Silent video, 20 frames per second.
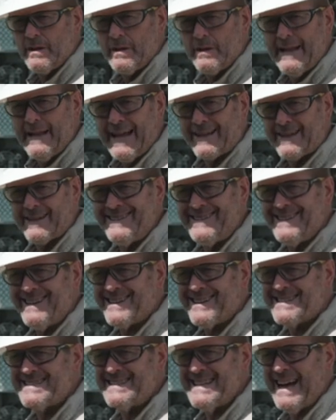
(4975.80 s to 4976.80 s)
that
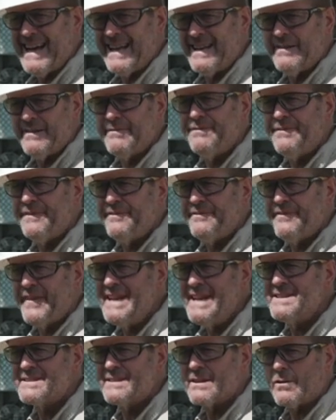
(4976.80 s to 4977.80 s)
conducts that
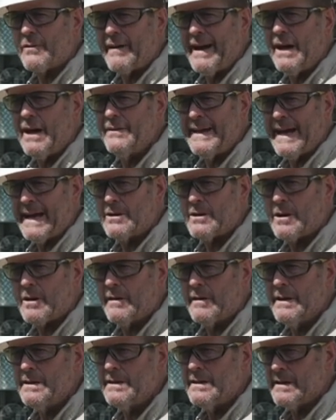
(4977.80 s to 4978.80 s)
phase to ground, that
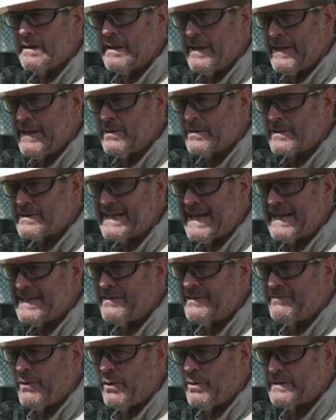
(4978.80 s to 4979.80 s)
current, and looks at
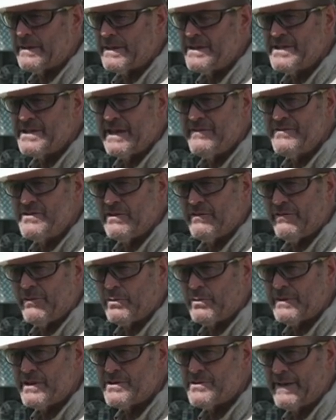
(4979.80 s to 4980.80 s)
the voltage, gives you a voltage